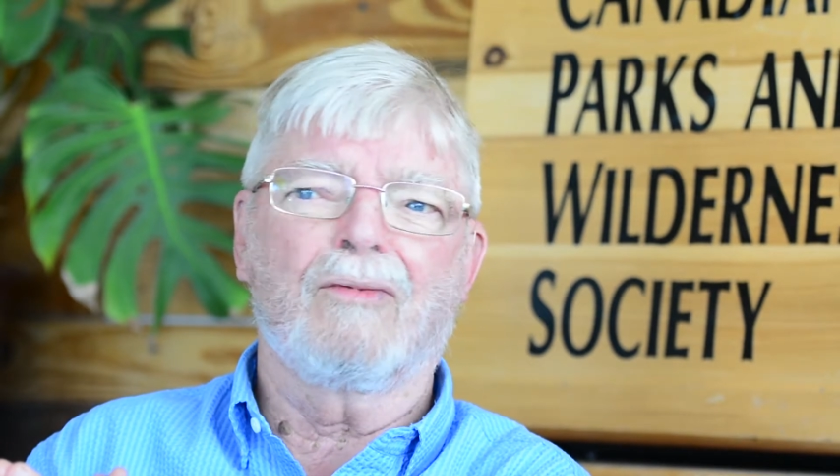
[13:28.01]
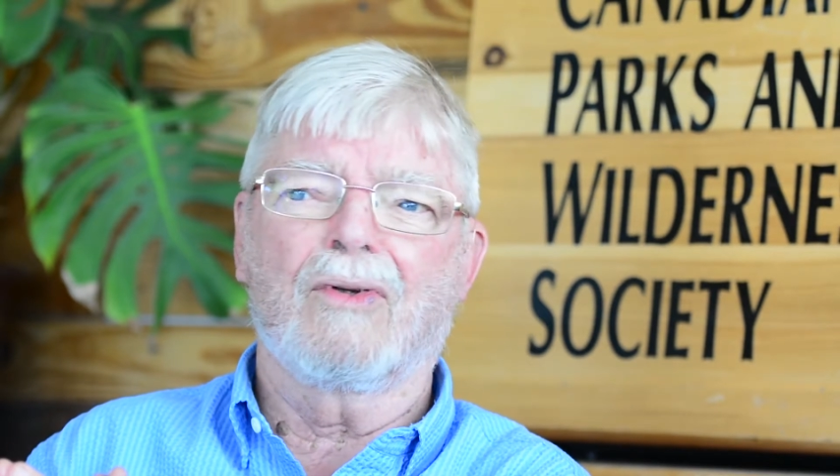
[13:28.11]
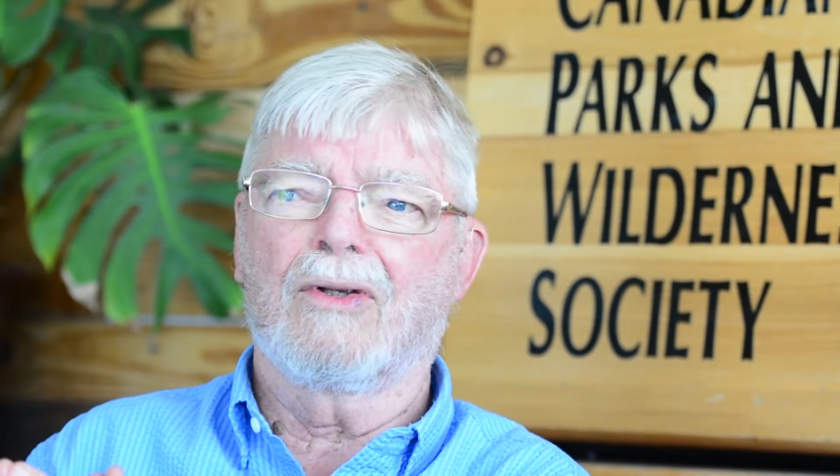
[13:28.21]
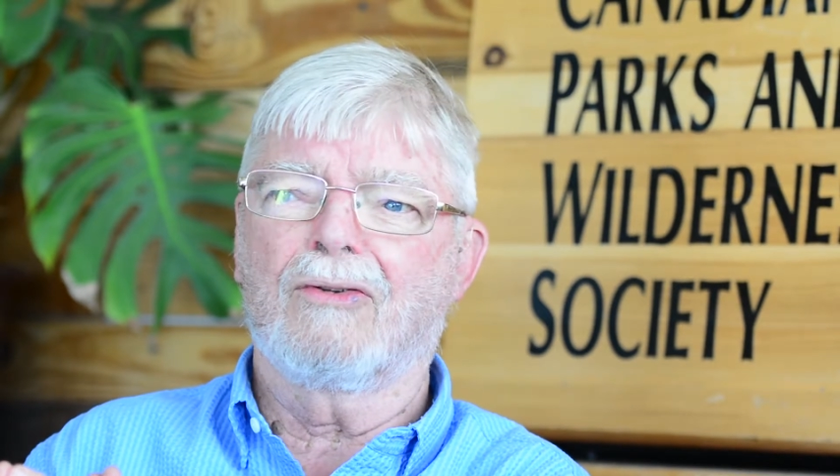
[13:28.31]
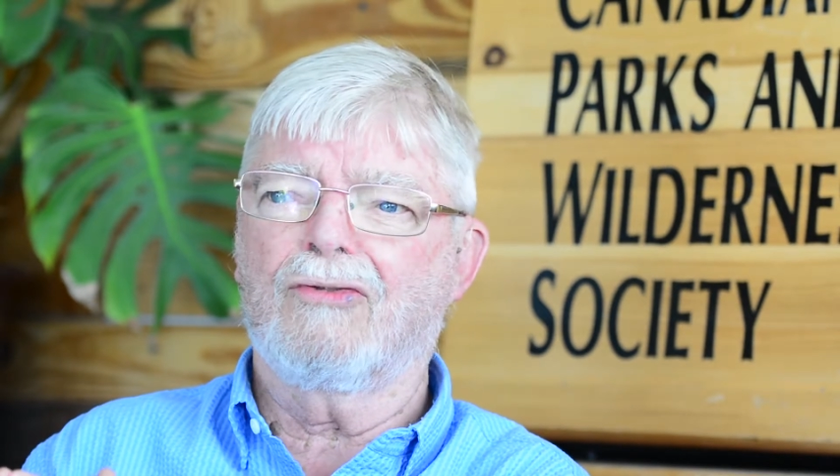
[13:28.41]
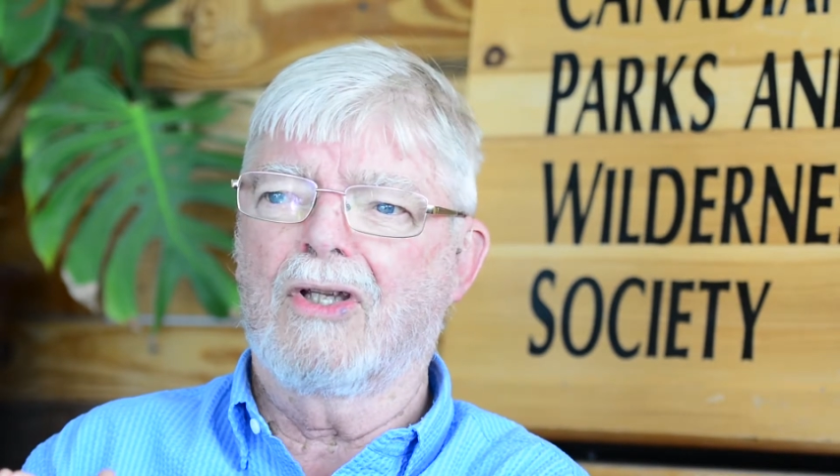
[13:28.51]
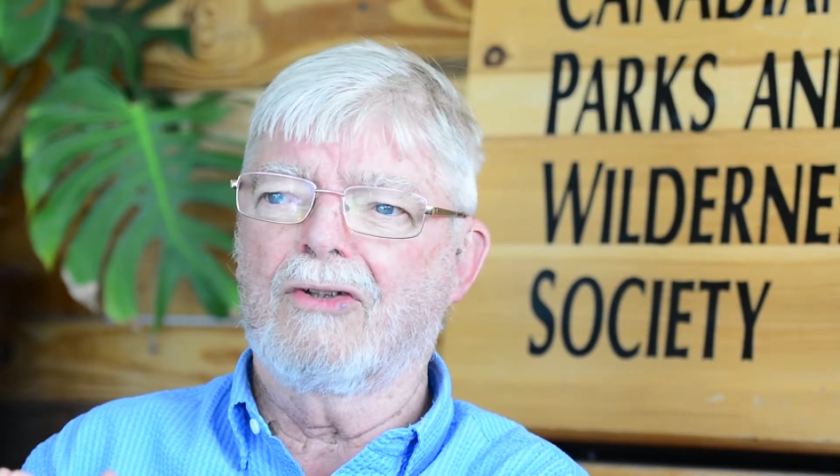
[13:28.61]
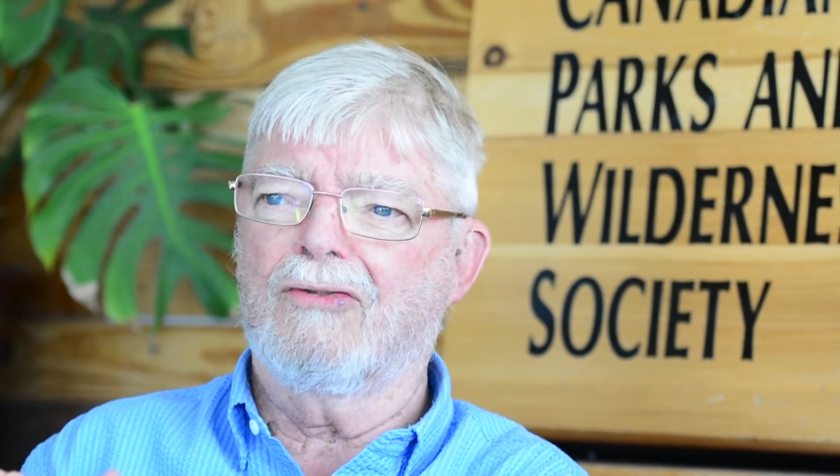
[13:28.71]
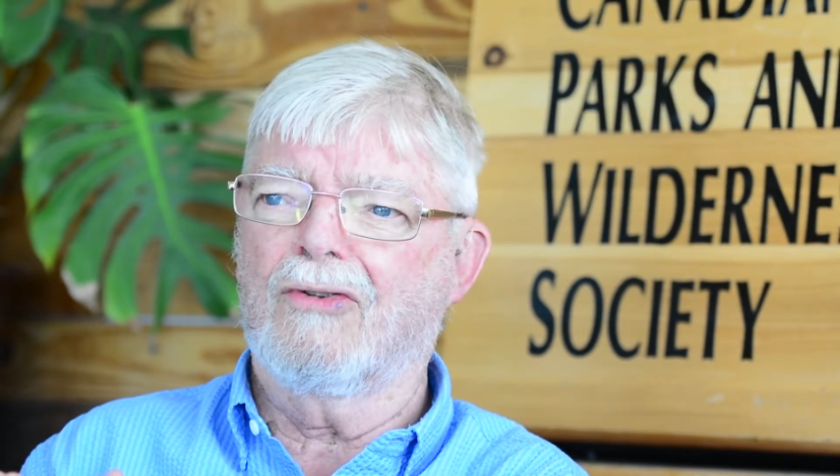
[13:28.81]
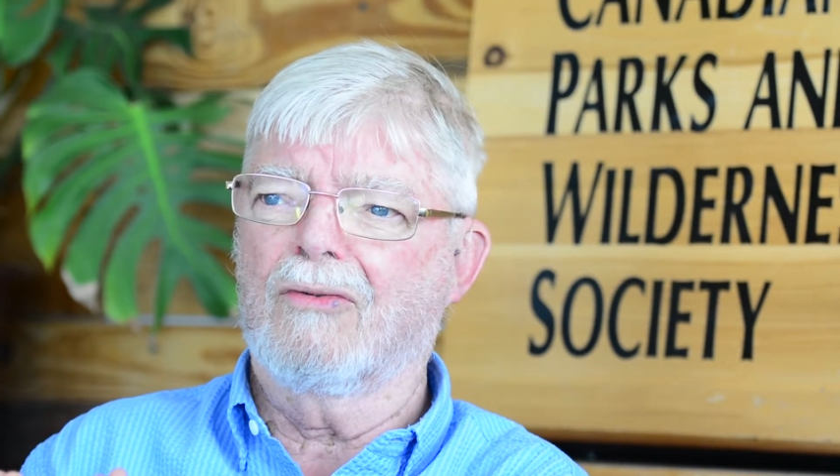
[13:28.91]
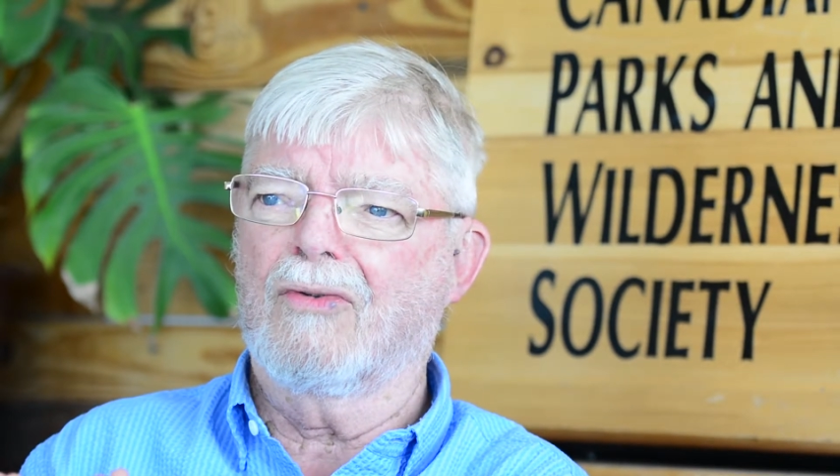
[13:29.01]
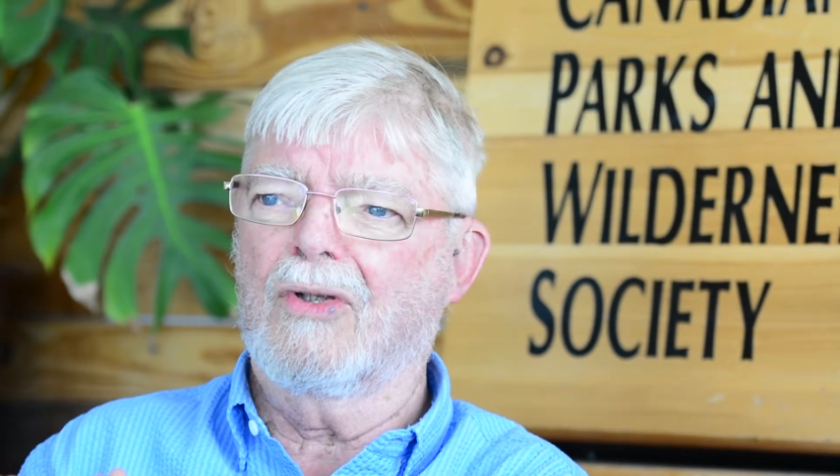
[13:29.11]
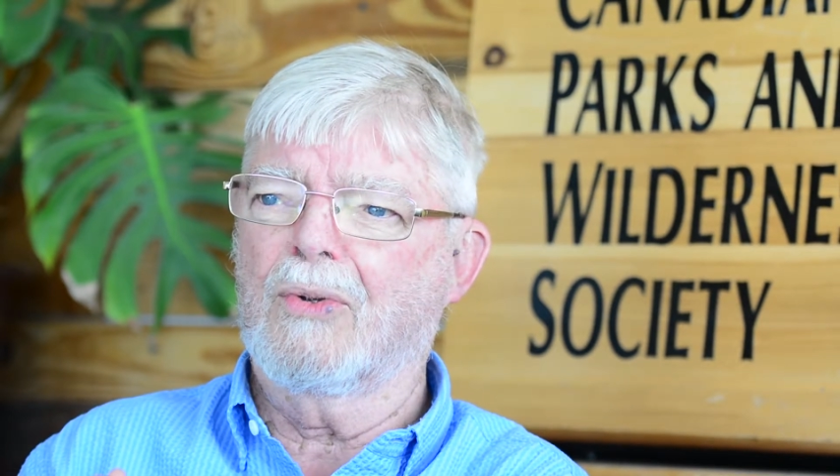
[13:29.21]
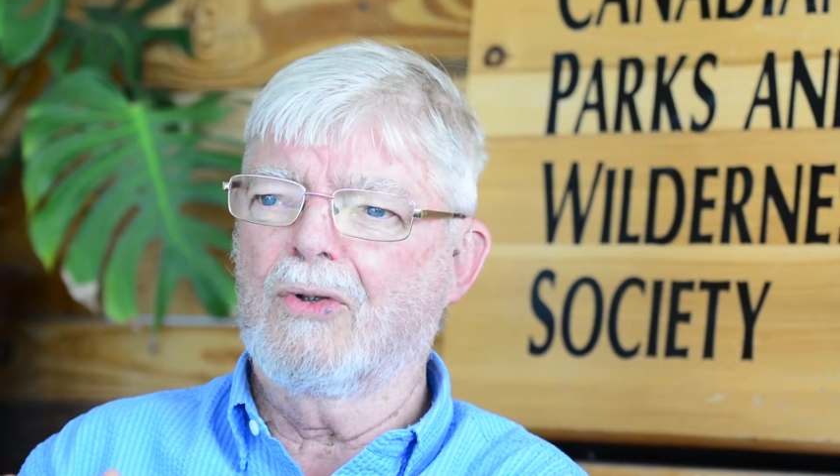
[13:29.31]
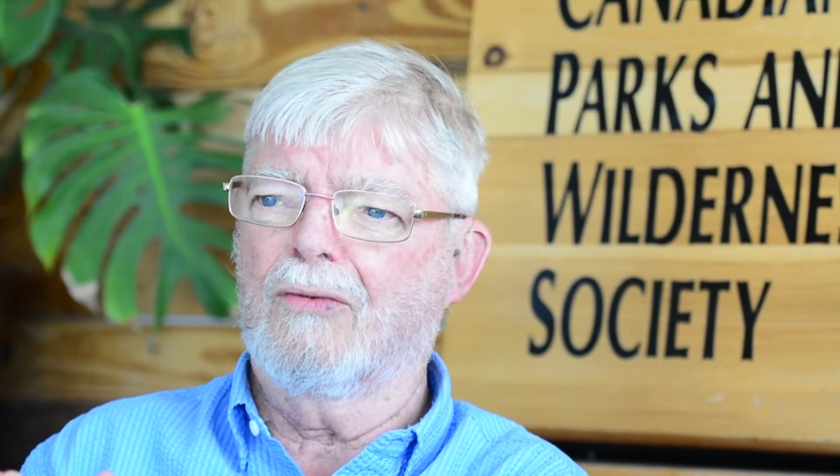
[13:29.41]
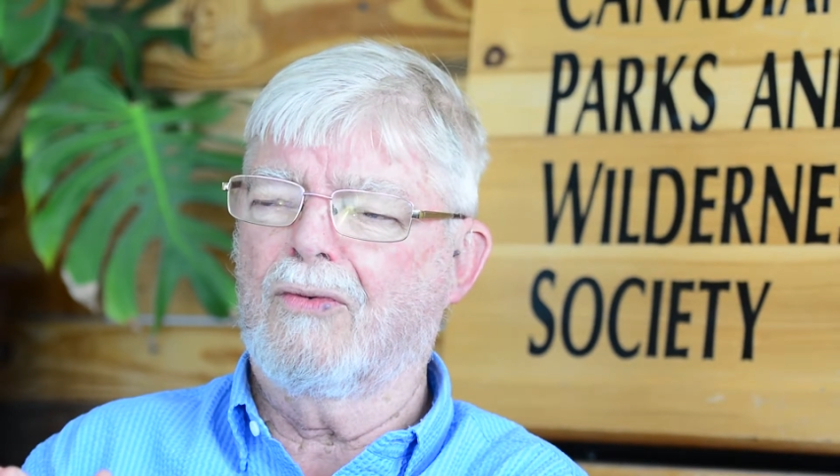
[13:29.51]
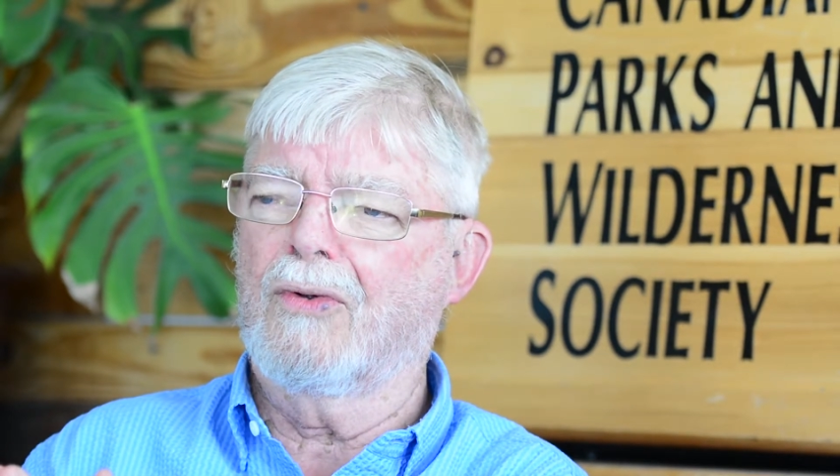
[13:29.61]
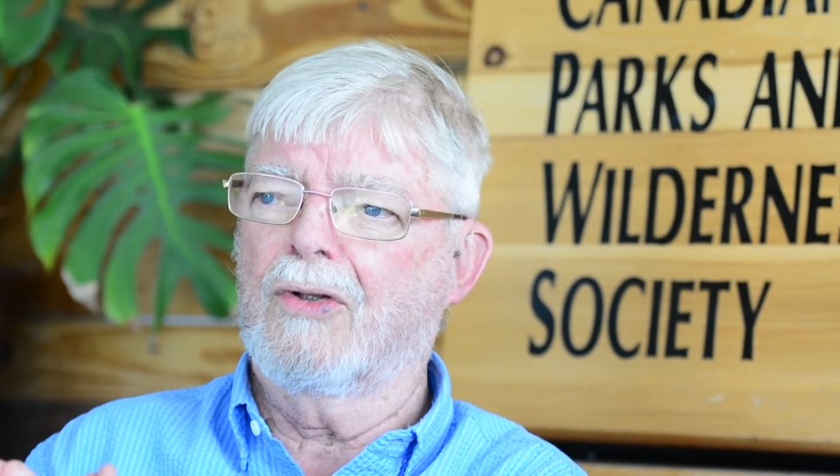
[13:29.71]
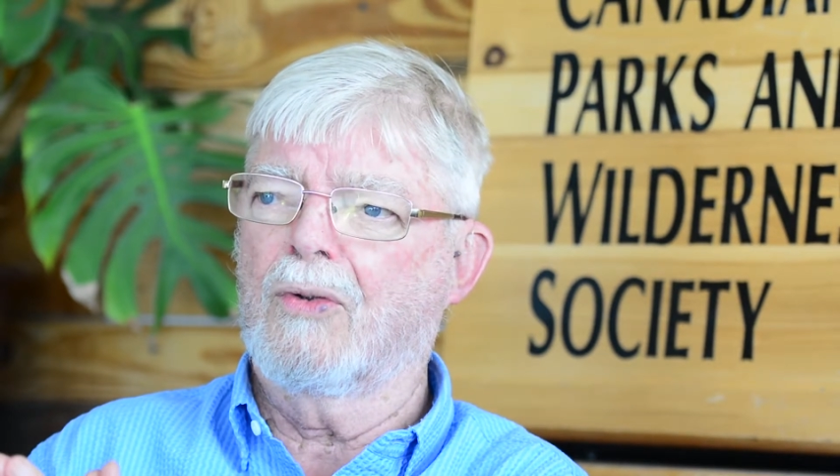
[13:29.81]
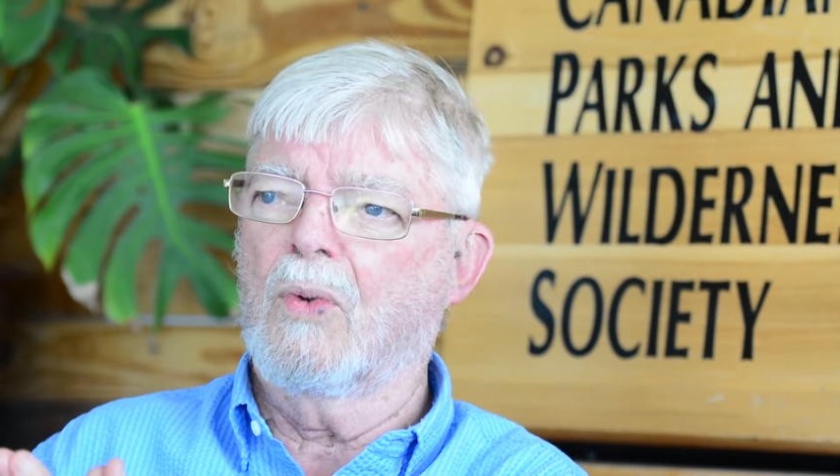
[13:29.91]
a sense of the
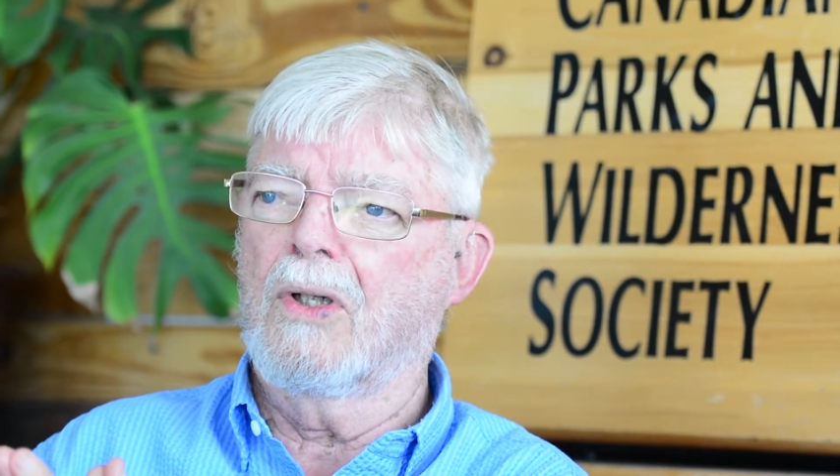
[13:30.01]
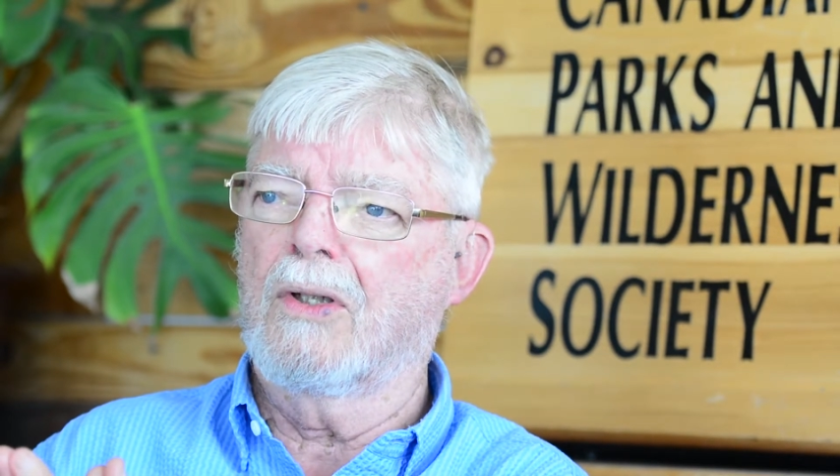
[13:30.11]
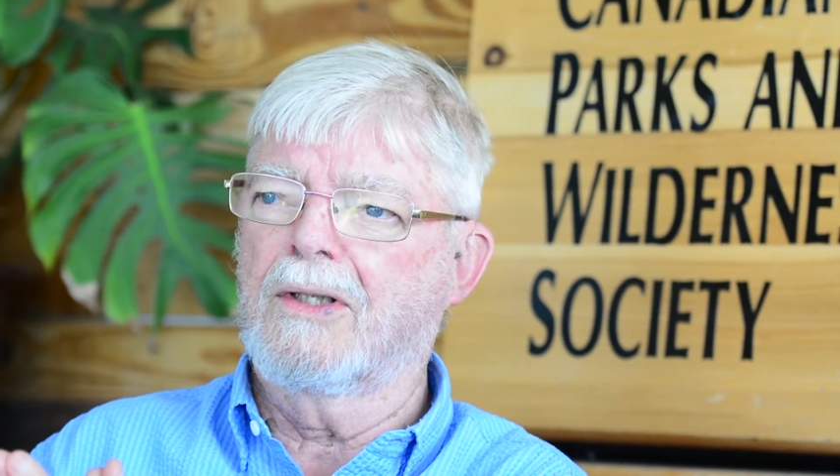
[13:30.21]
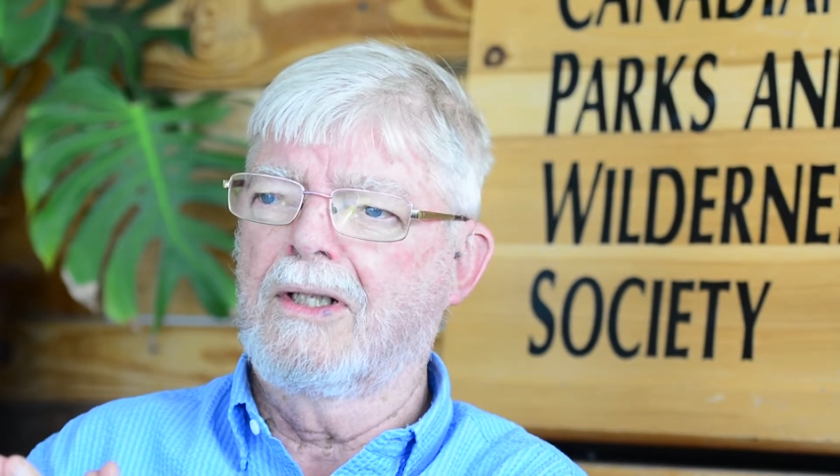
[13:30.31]
beautiful in the wild.